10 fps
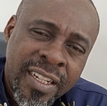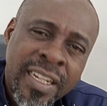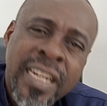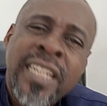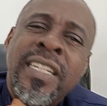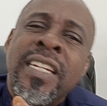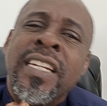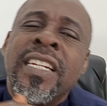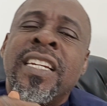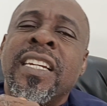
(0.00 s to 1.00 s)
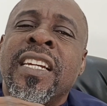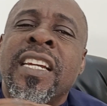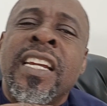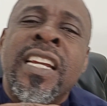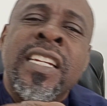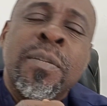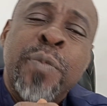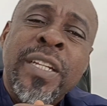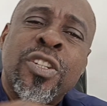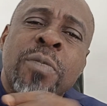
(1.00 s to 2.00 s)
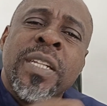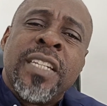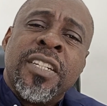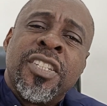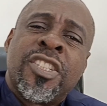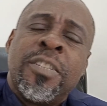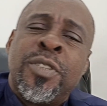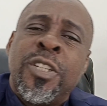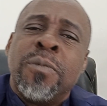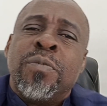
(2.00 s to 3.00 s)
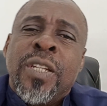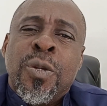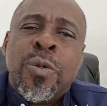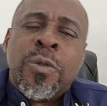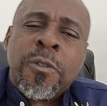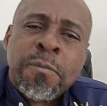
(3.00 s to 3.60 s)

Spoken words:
click the link in the pinned comment and description below.